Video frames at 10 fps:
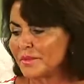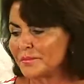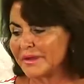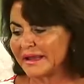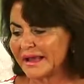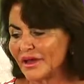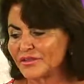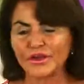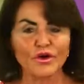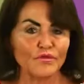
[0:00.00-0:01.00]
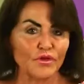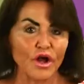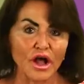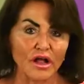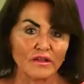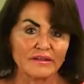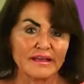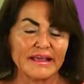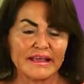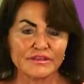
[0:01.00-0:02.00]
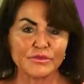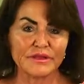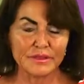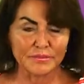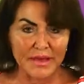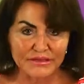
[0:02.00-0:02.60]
But being healthy overall is one of the